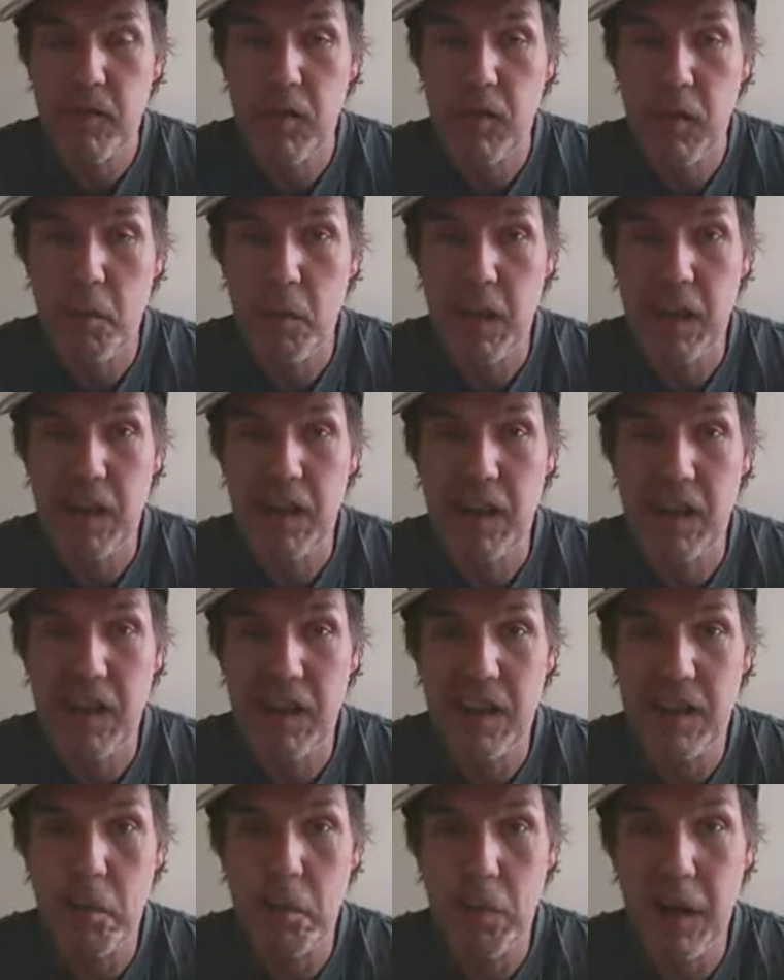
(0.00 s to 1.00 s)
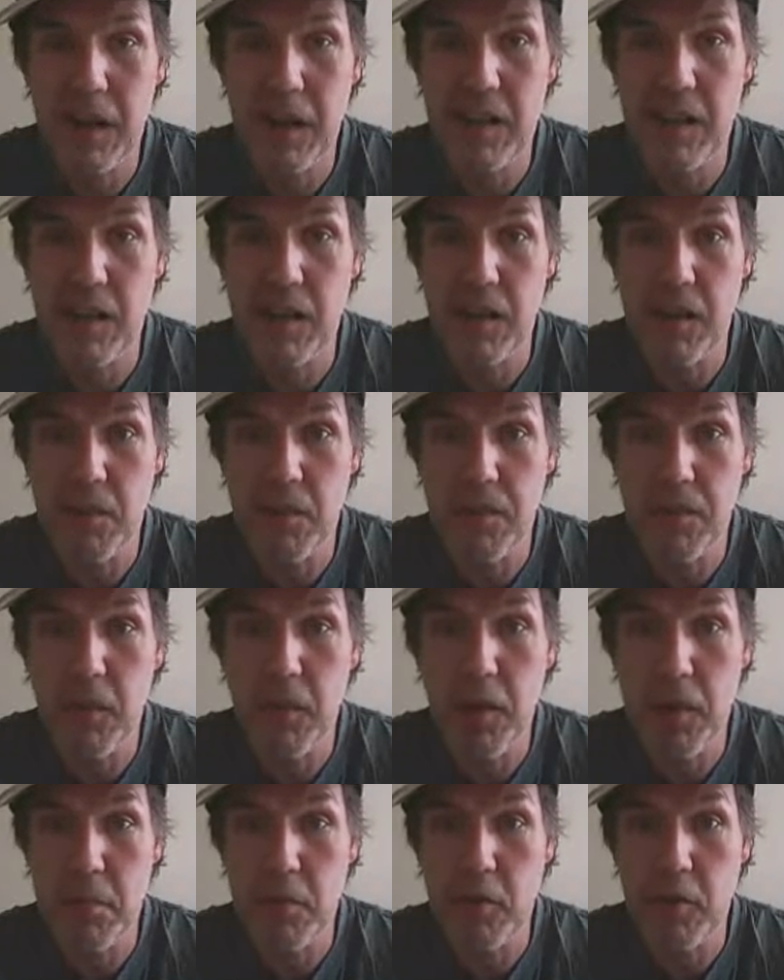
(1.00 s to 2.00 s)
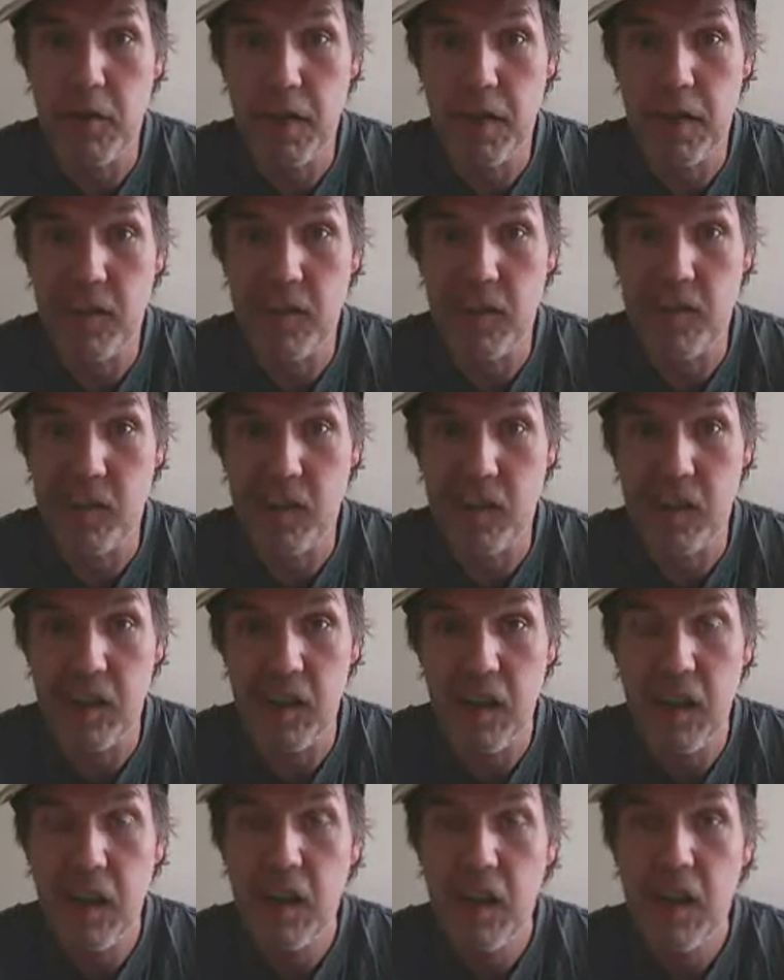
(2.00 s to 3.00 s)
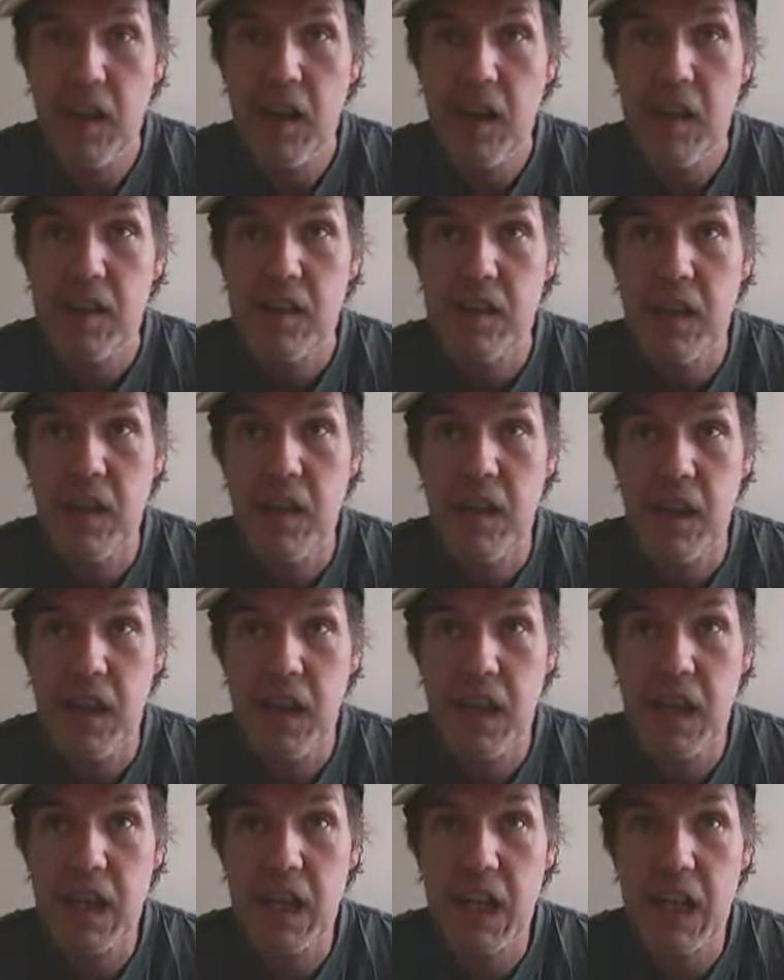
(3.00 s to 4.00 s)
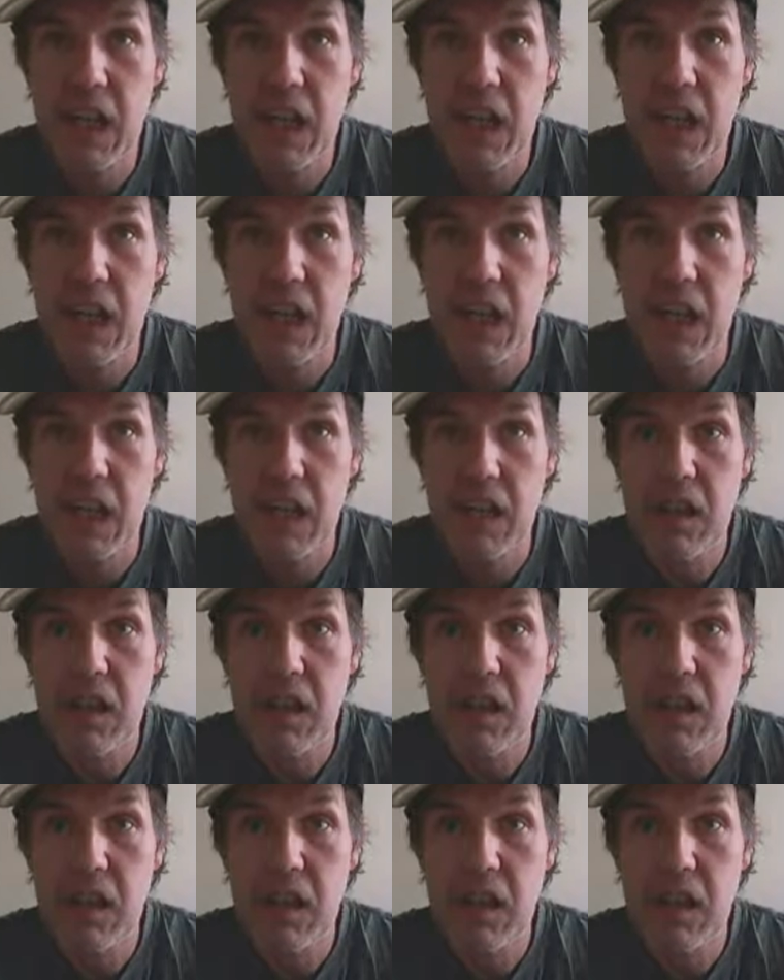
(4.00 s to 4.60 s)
to be an independent and viable entity, that any